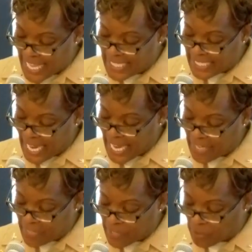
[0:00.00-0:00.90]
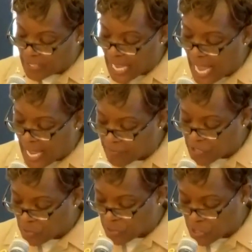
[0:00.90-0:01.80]
dedicated their
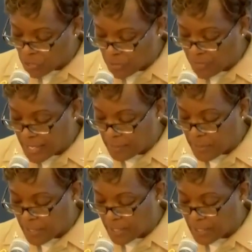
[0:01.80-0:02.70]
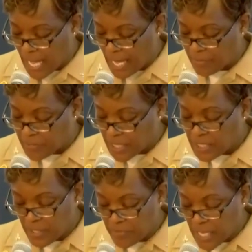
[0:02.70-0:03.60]
lives to ensuring that American lives
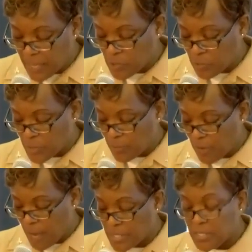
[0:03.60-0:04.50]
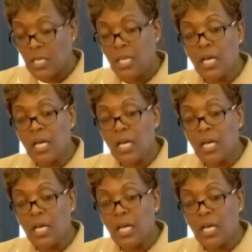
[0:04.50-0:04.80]
lives up to its promise